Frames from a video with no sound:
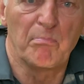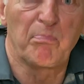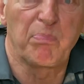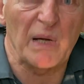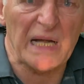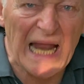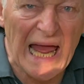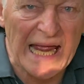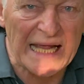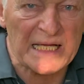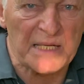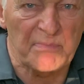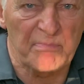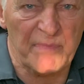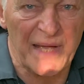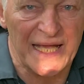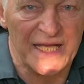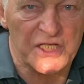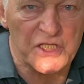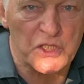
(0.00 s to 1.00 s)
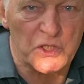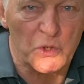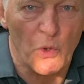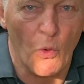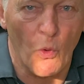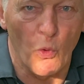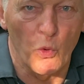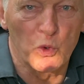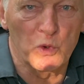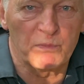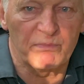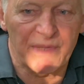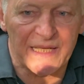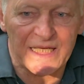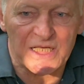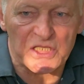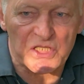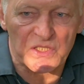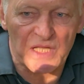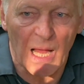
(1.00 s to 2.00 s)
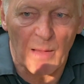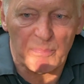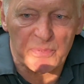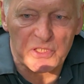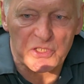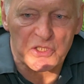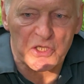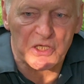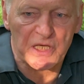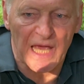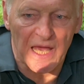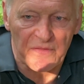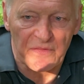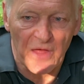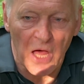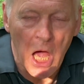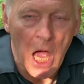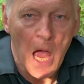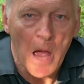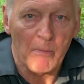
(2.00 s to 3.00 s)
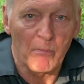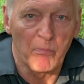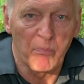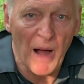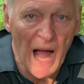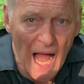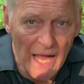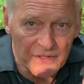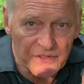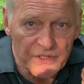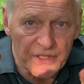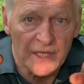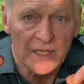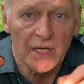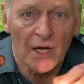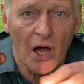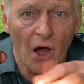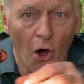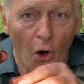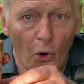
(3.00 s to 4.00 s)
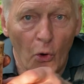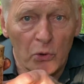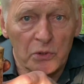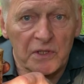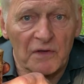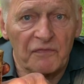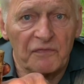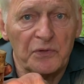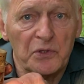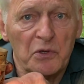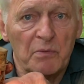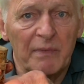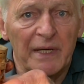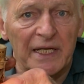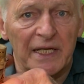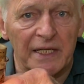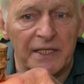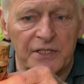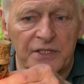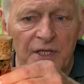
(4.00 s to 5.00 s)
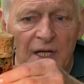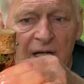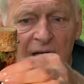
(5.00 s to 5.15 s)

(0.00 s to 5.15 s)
black mess, all mixed up together. But hold a few minutes.